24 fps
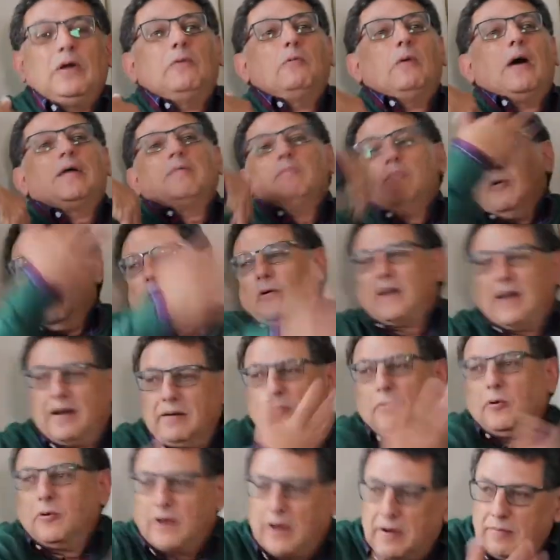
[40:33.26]
want more and
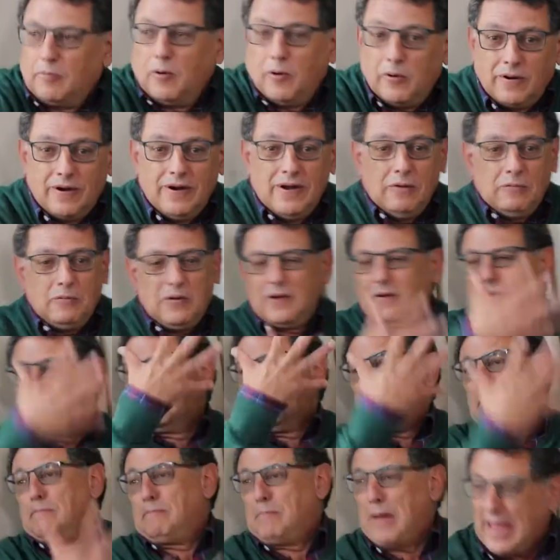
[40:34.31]
more and more. We got the
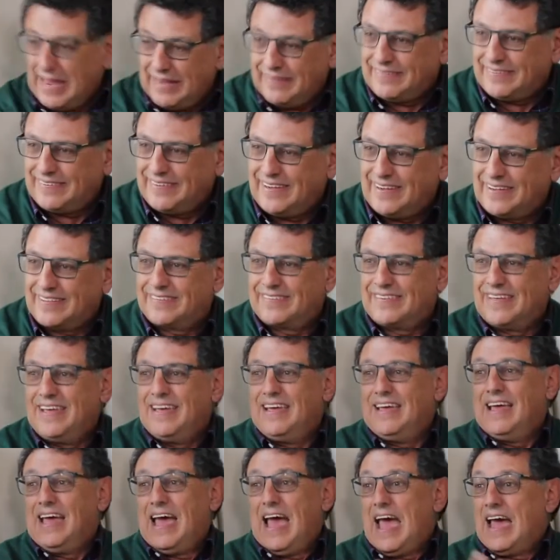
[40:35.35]
basics.
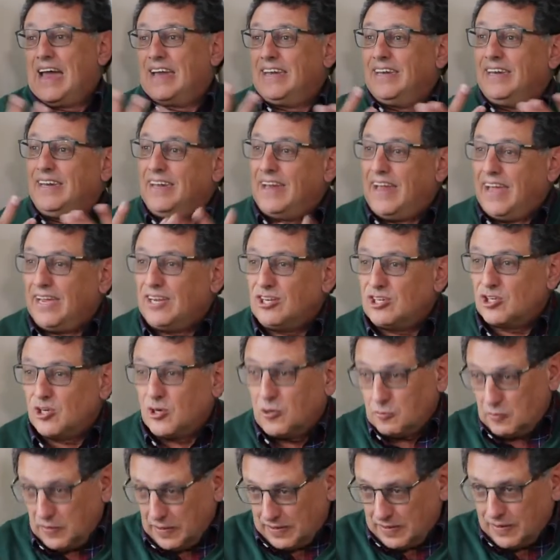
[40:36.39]
And in nature,
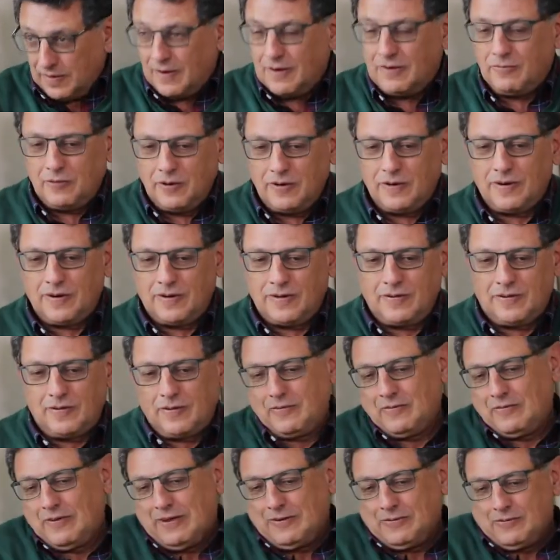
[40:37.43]
we're going to talk
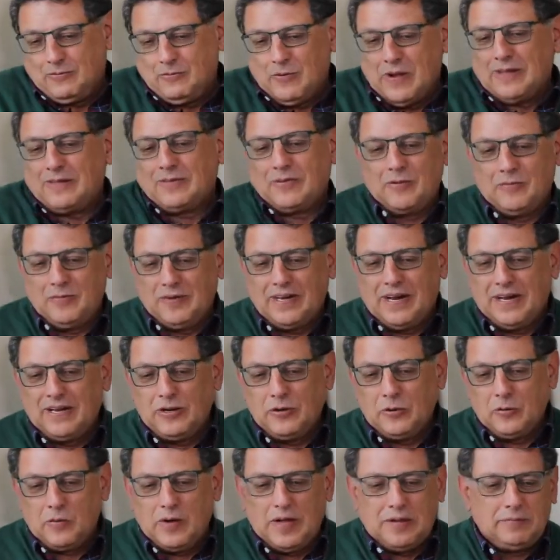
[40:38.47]
about quantum in a
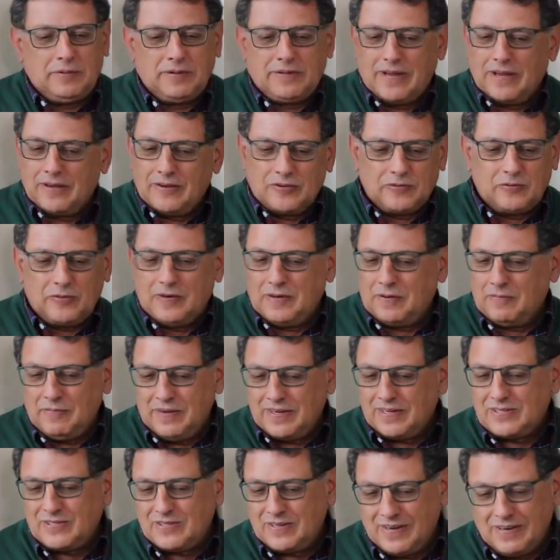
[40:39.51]
little while, but I just want
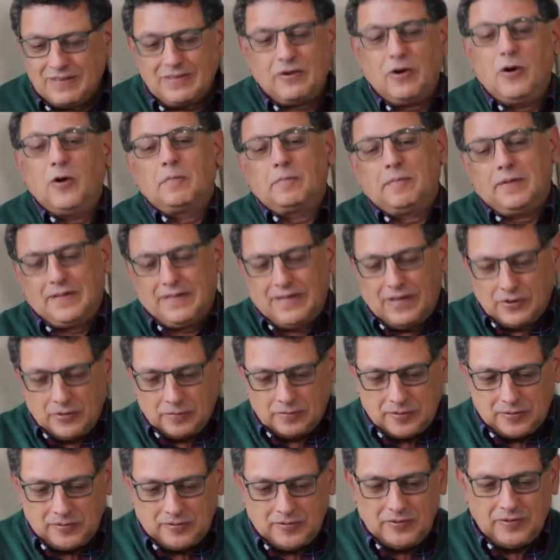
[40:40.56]
to open that
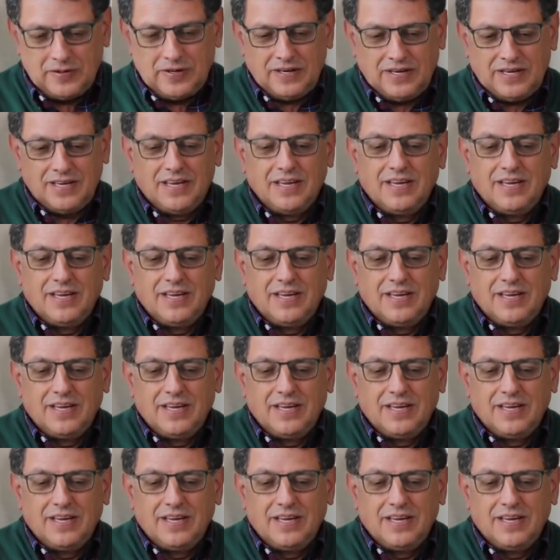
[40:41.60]
opportunity.